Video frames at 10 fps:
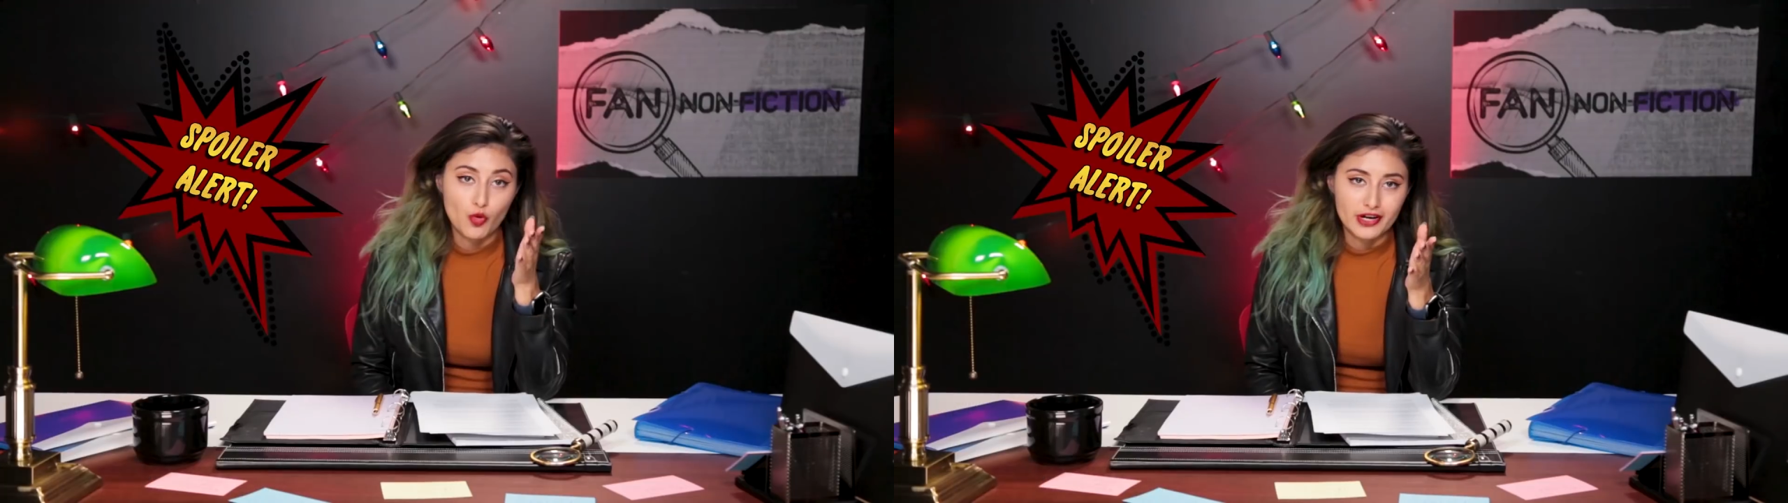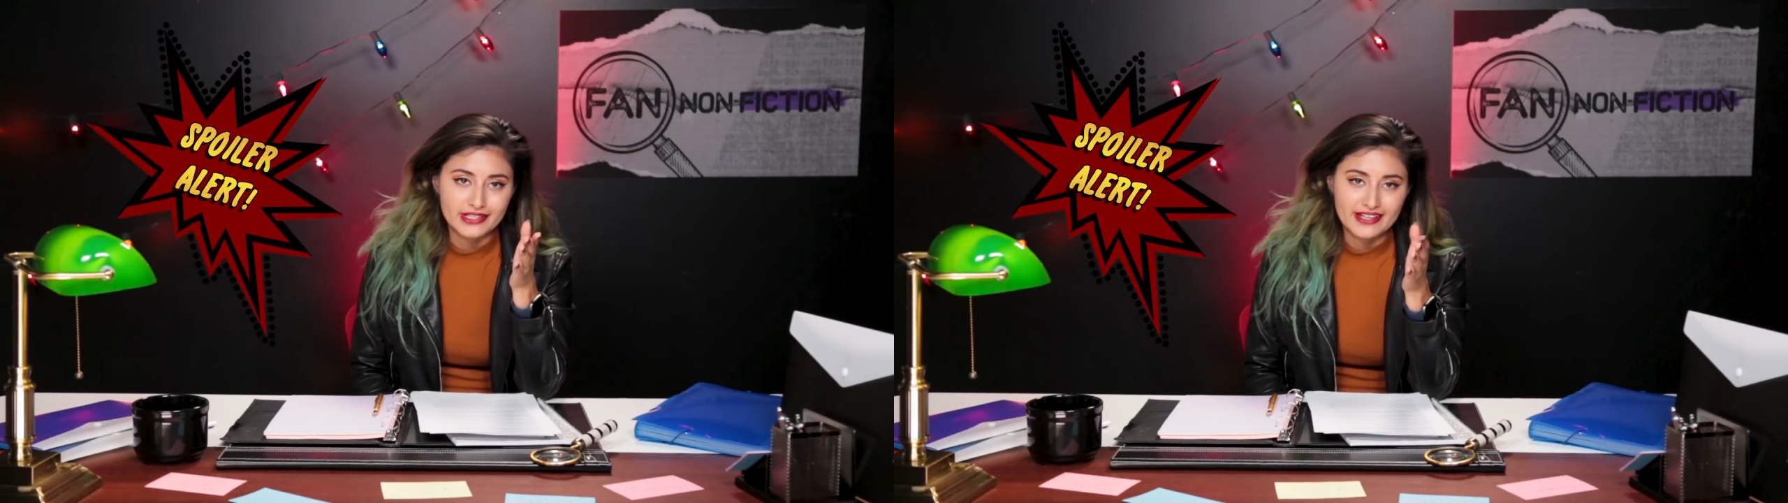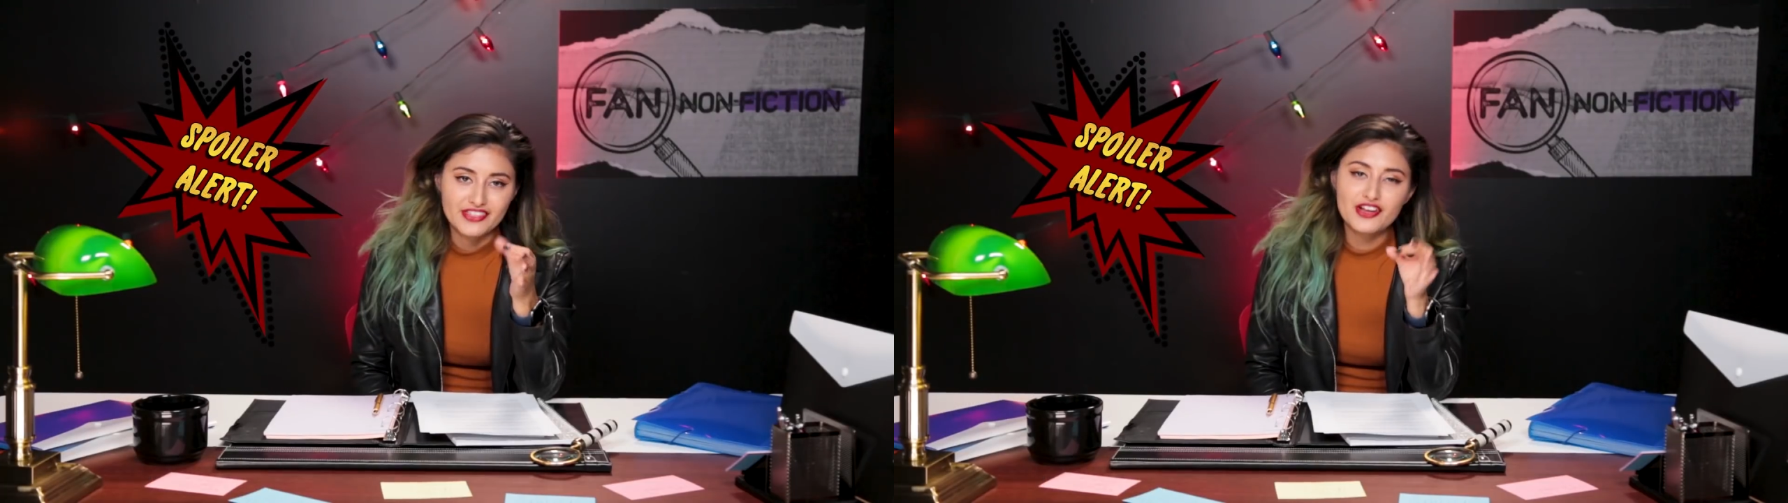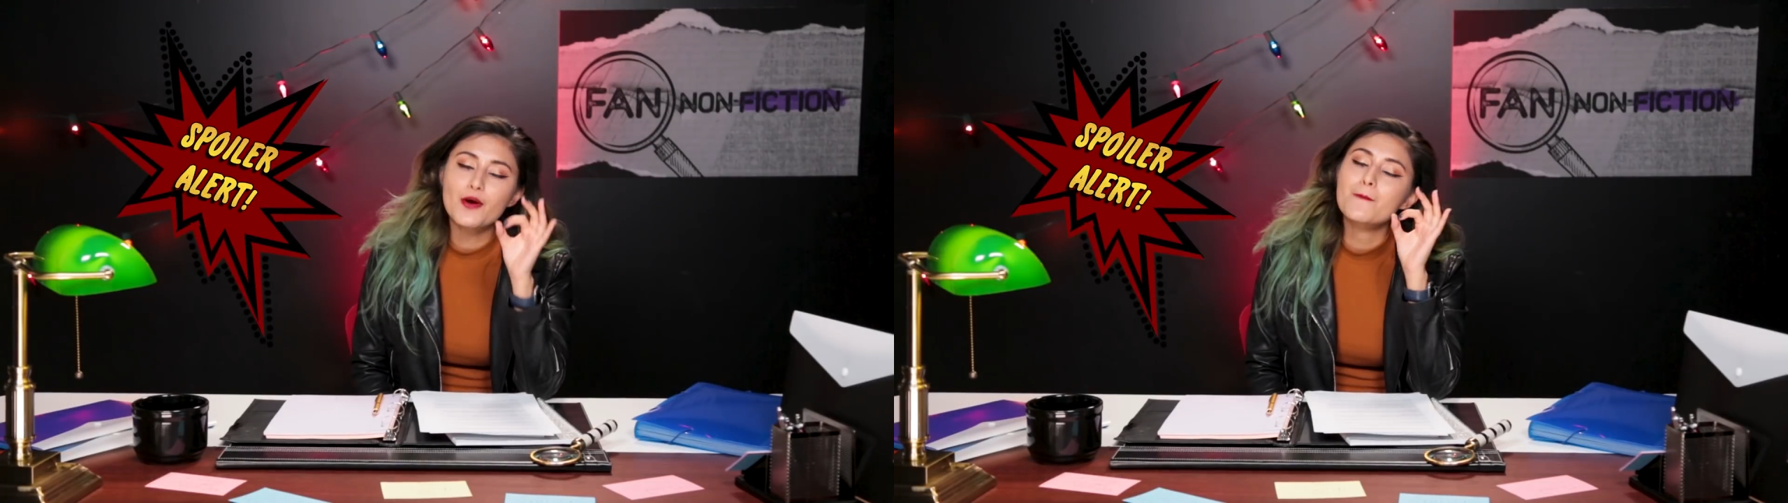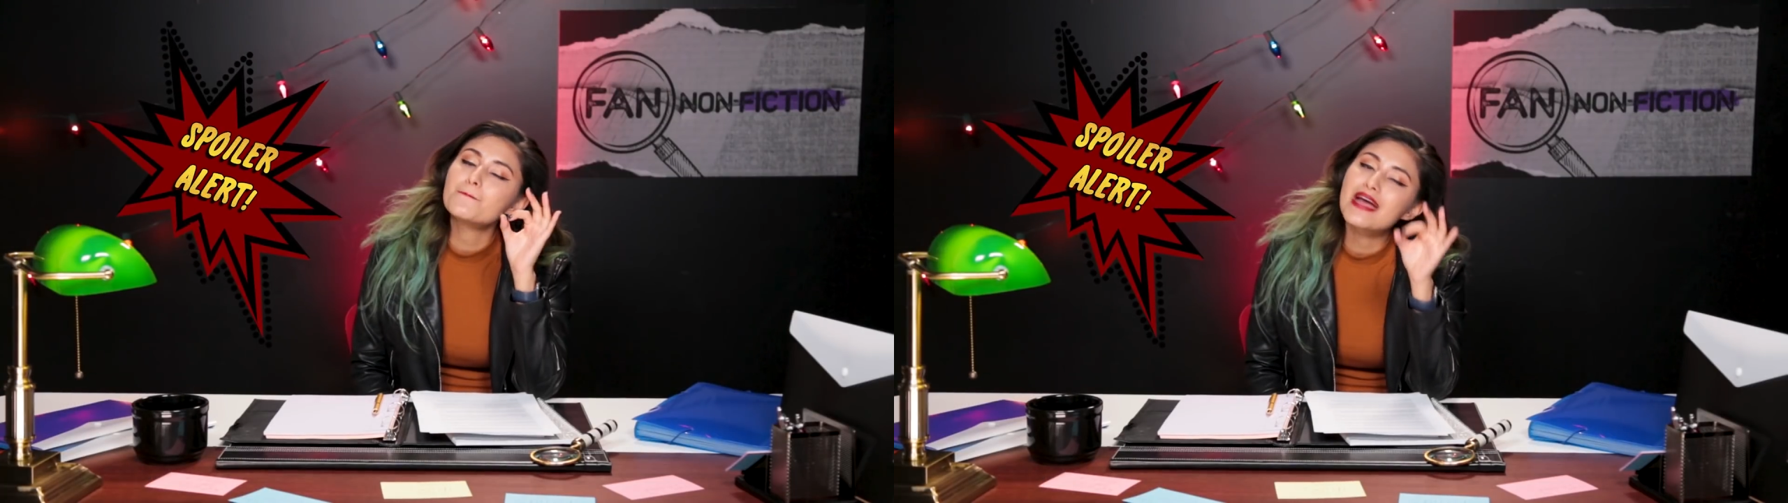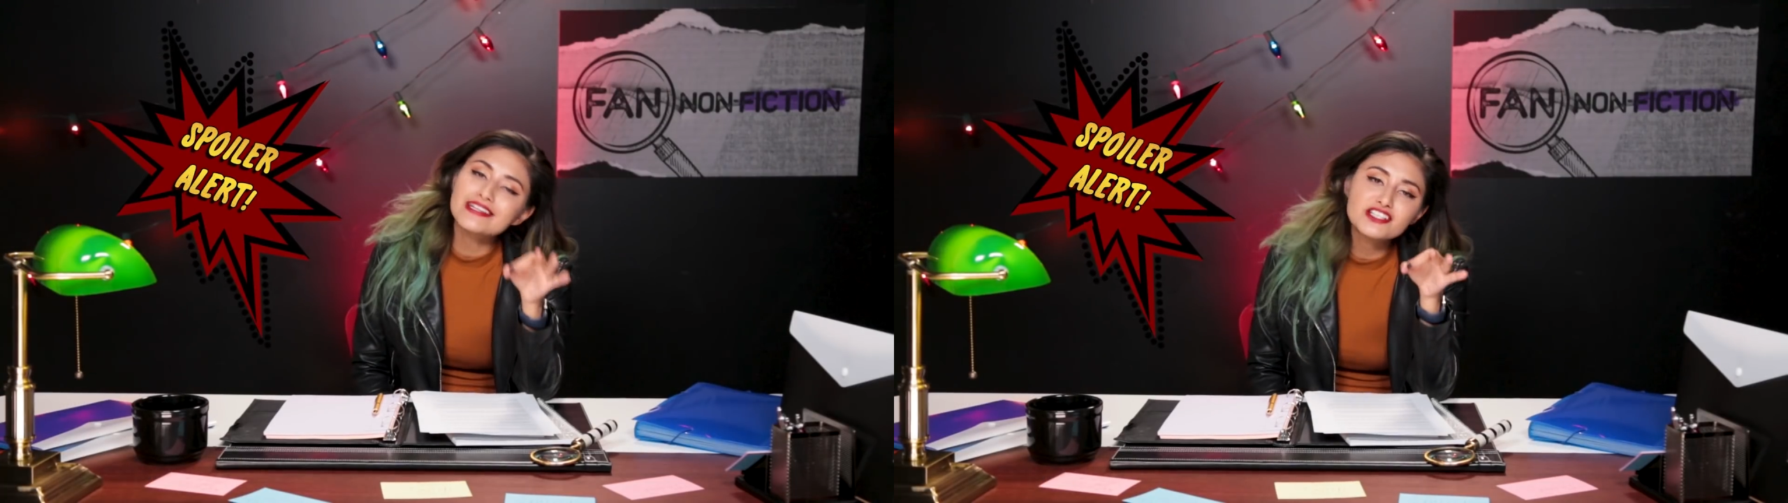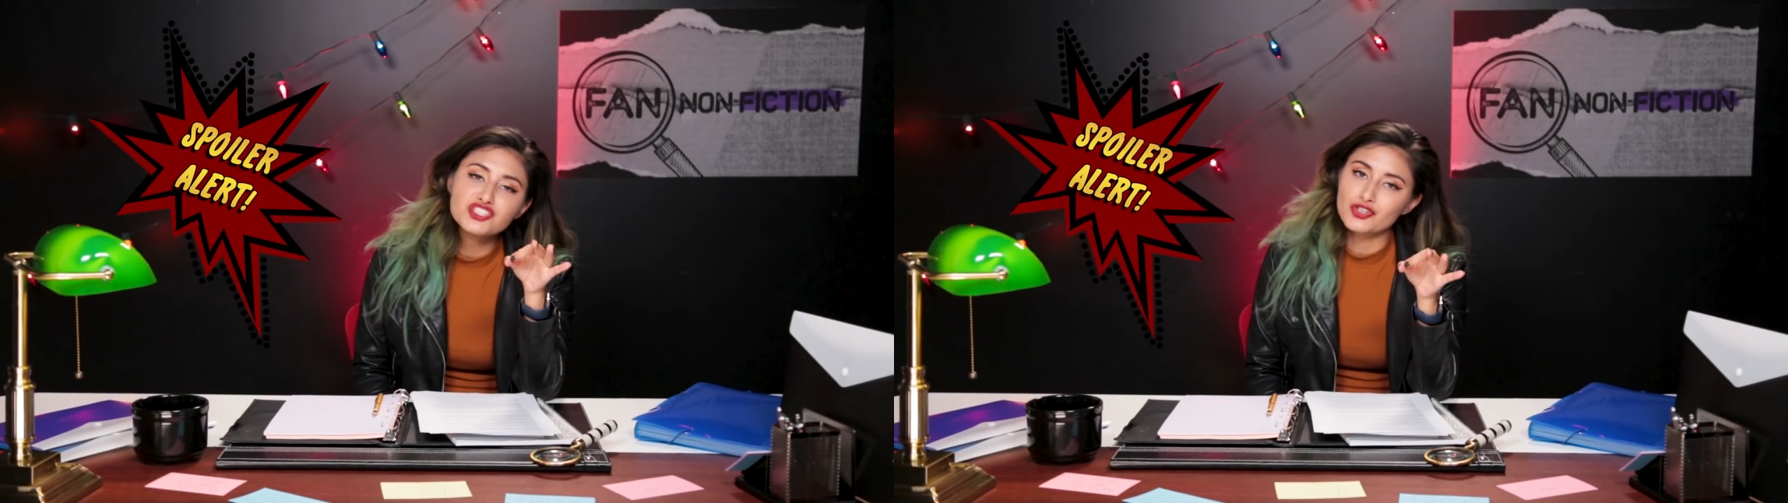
warning. There are many